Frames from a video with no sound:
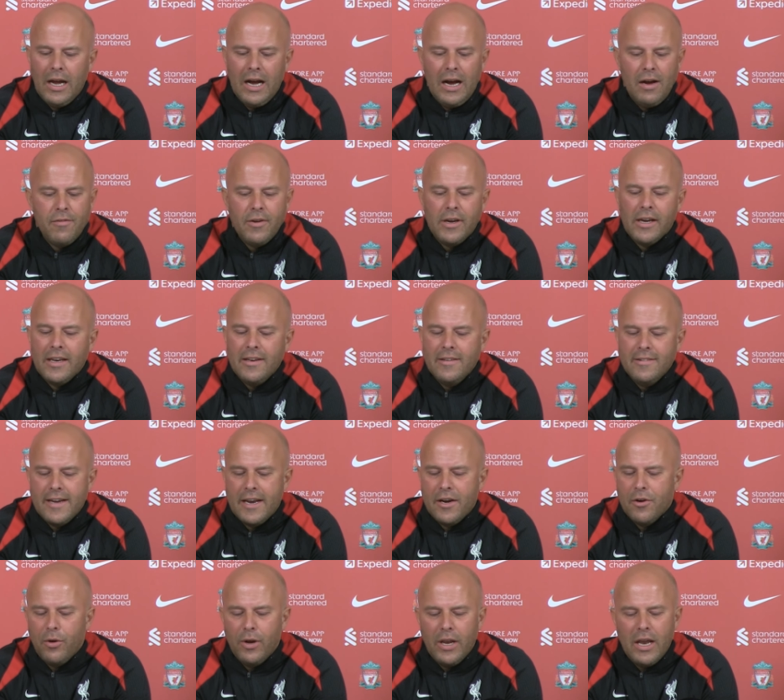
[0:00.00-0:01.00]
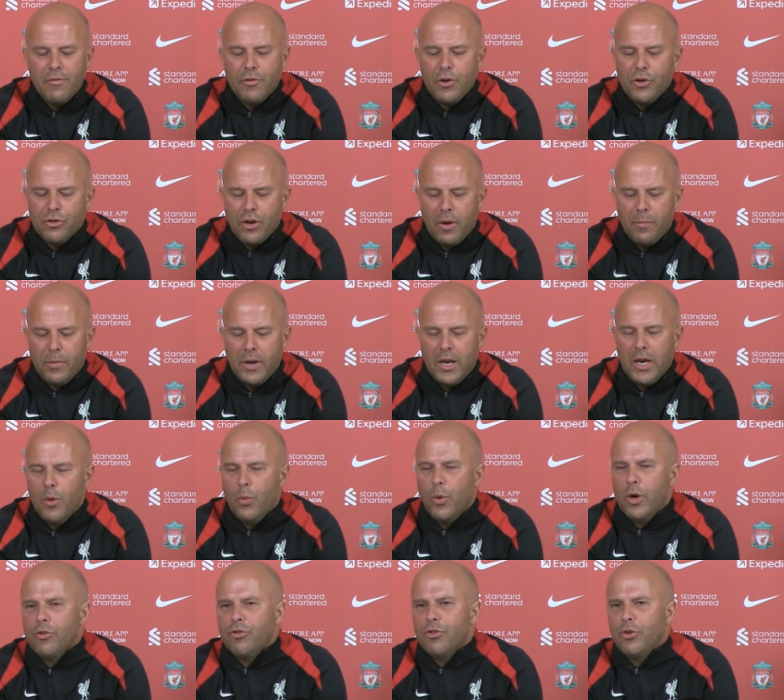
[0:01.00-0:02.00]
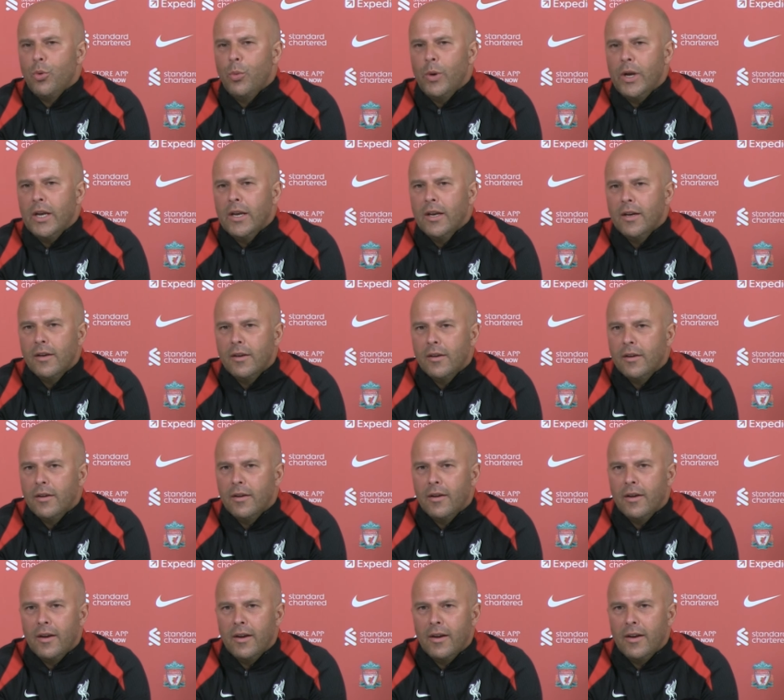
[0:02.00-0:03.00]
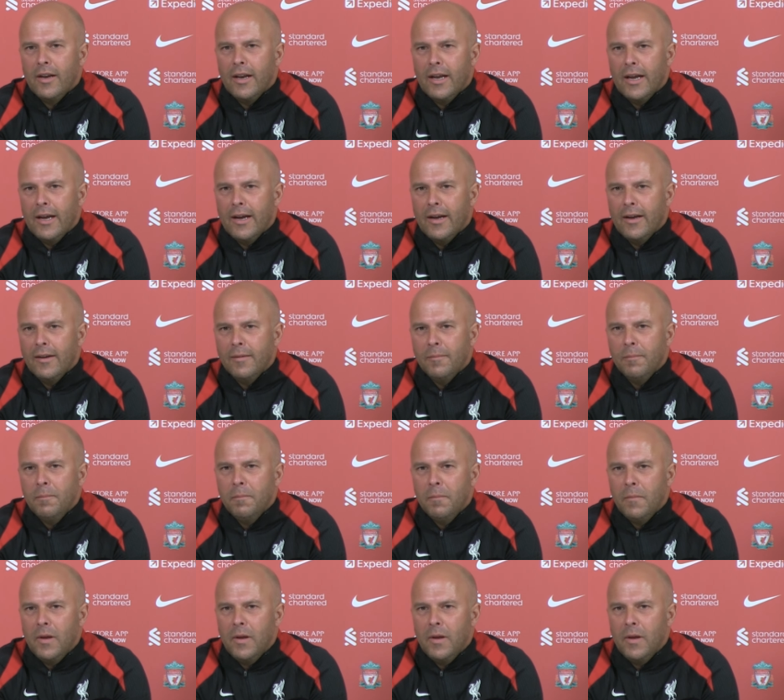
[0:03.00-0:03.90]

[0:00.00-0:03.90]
I think in general, every top player wants to win, and. Um,